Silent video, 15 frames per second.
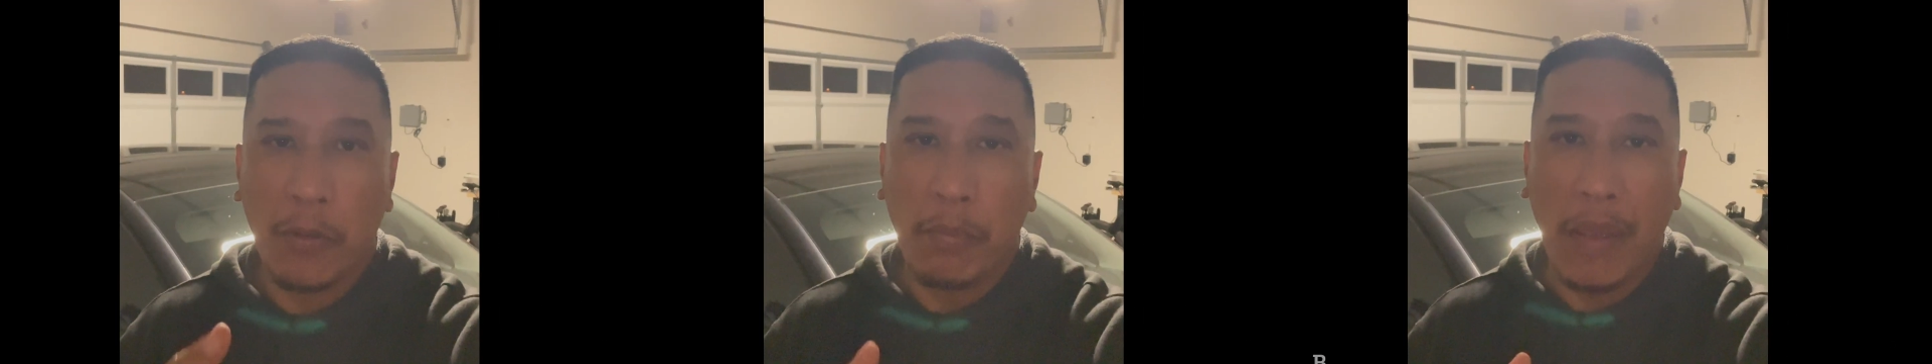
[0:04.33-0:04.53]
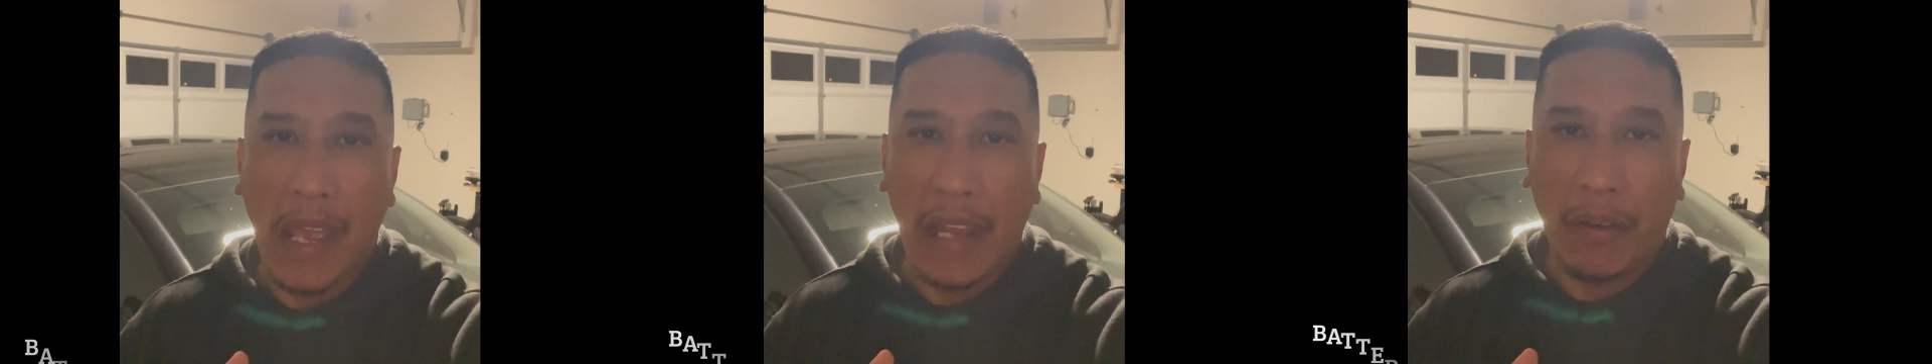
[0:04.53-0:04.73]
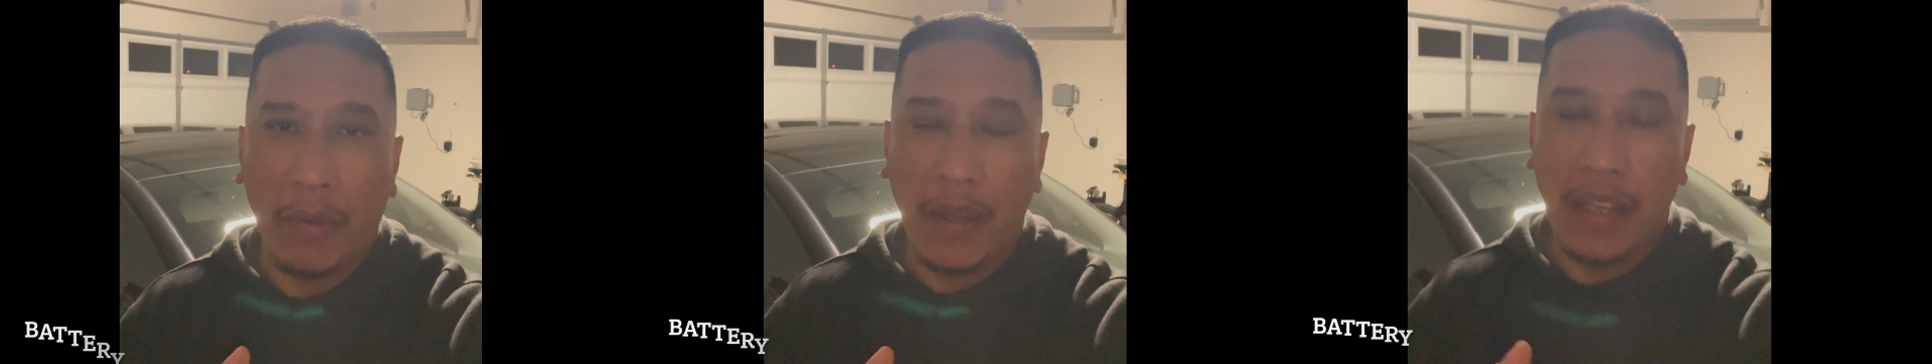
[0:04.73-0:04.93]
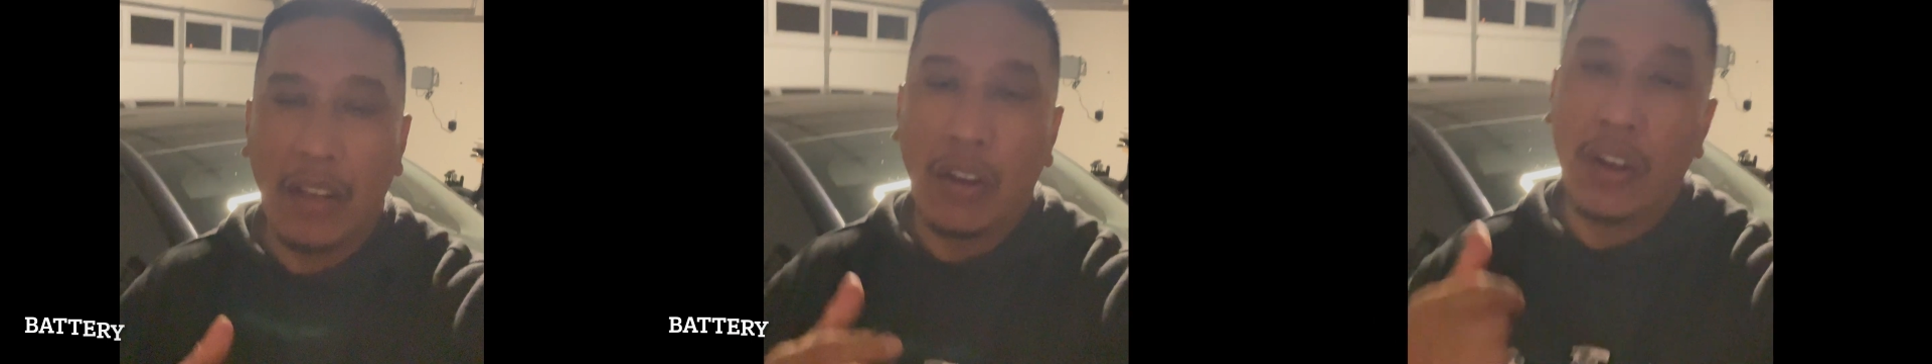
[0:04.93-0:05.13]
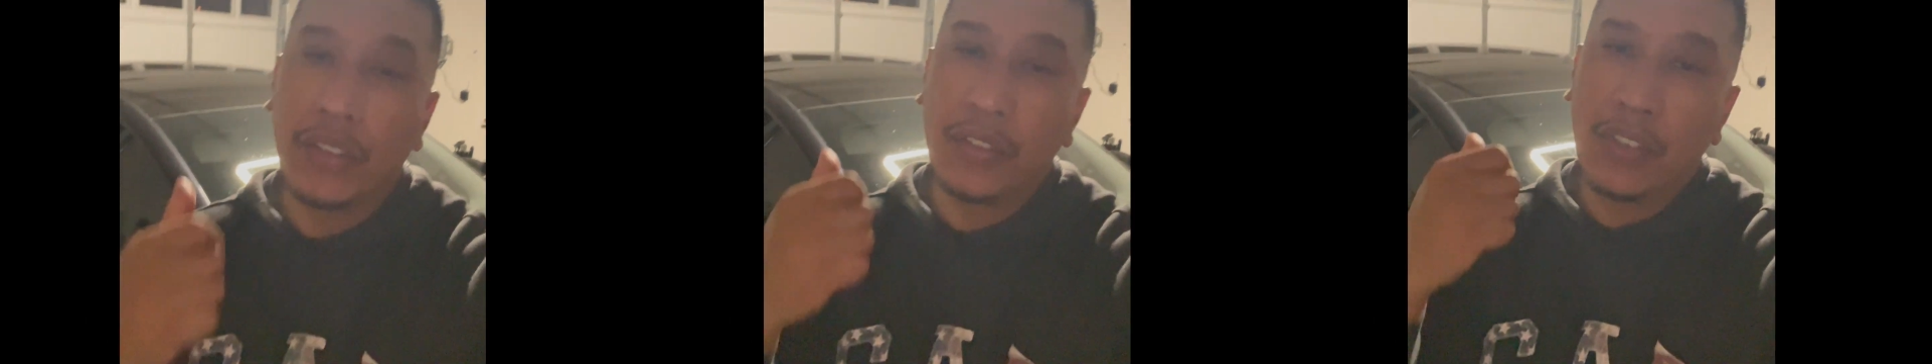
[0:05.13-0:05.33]
your
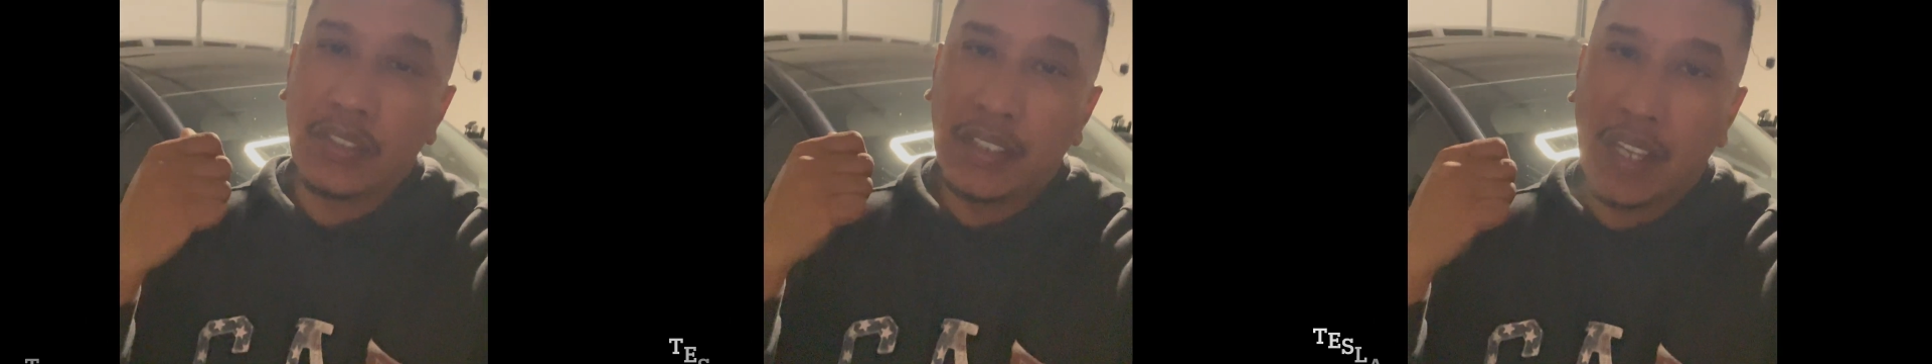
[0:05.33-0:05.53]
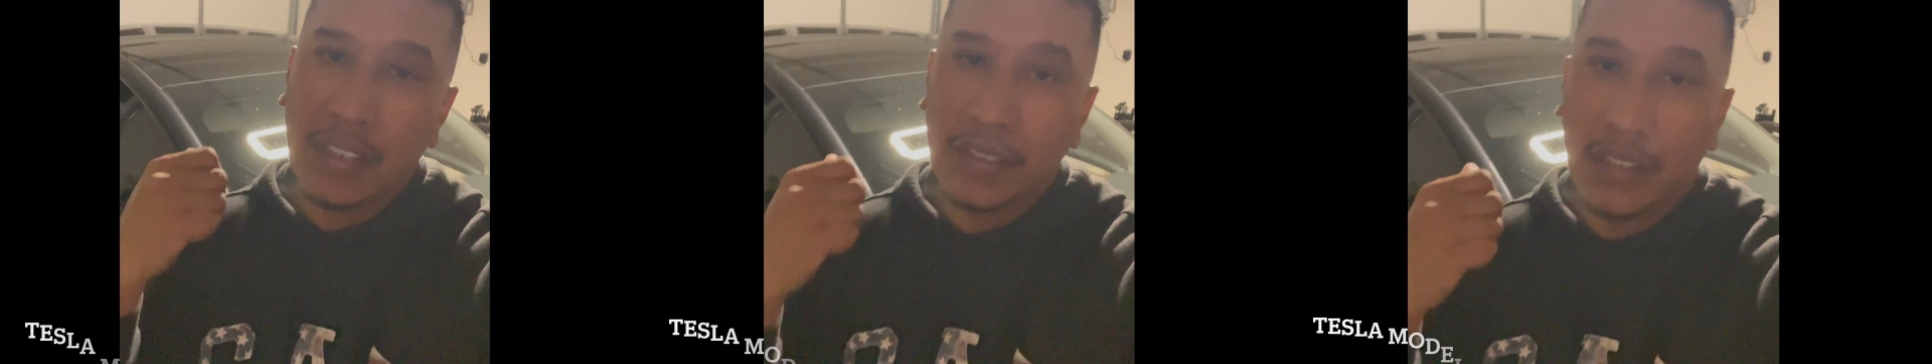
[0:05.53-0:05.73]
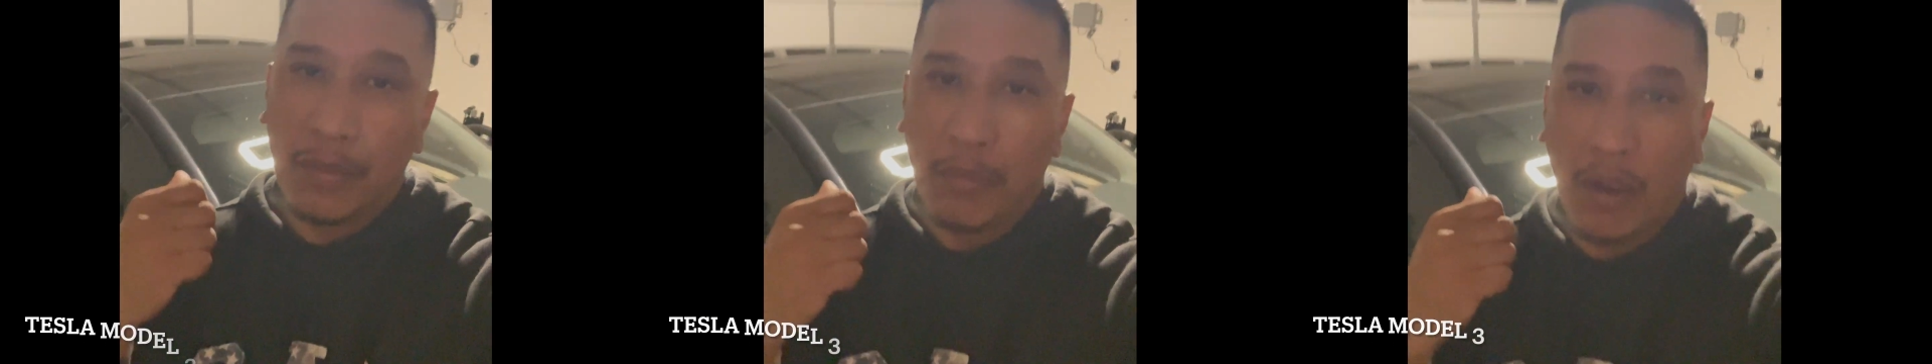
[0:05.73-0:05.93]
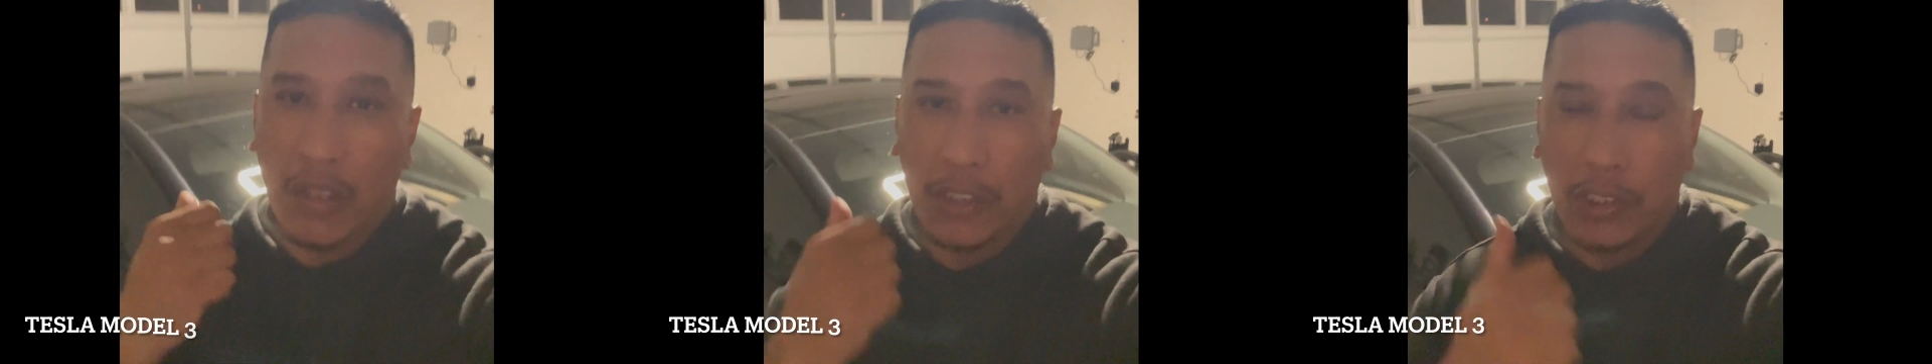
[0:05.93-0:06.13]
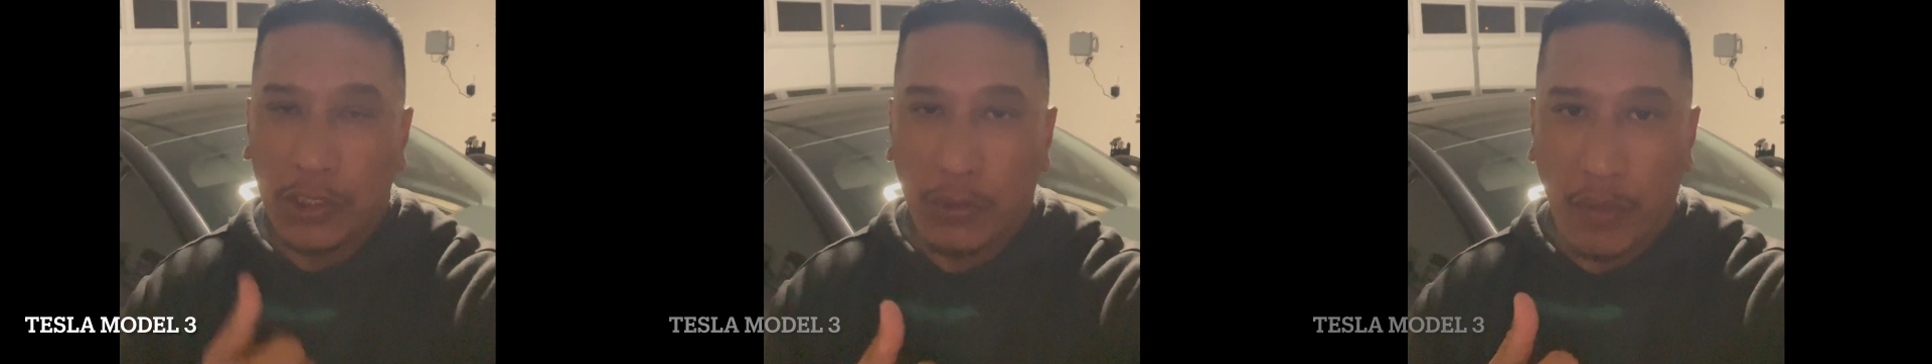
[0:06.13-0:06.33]
battery on your Tesla
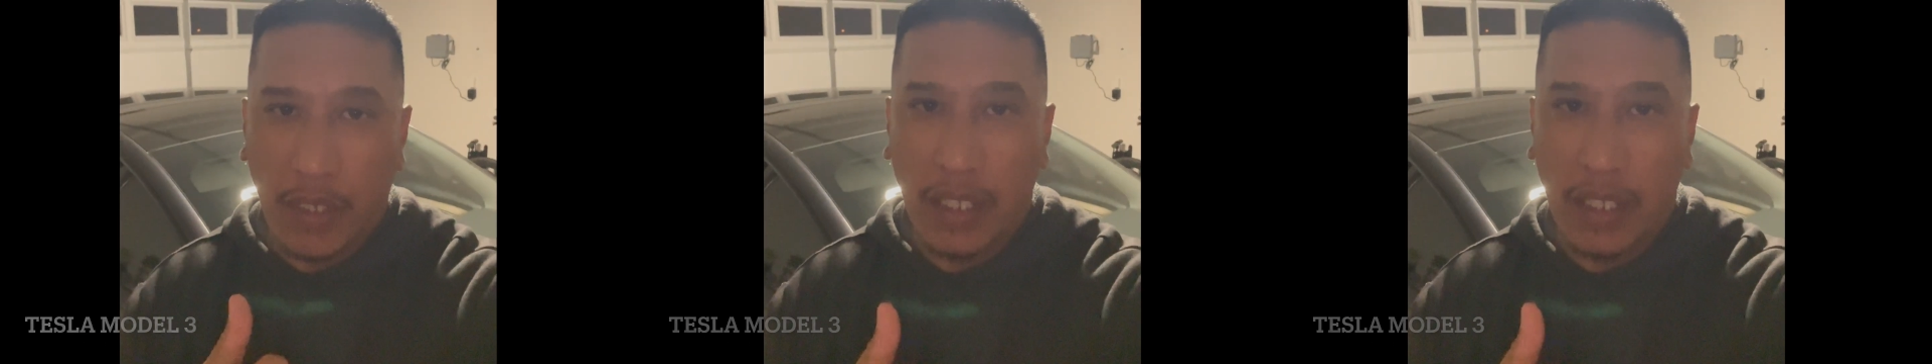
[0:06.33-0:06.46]
Model